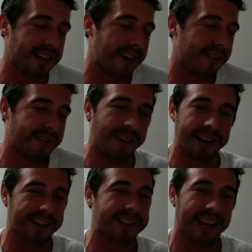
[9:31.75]
never
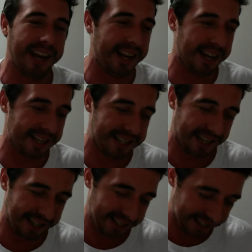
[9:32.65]
fucking
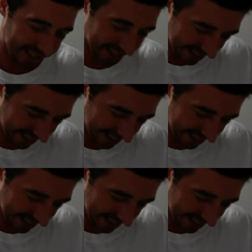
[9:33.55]
changes.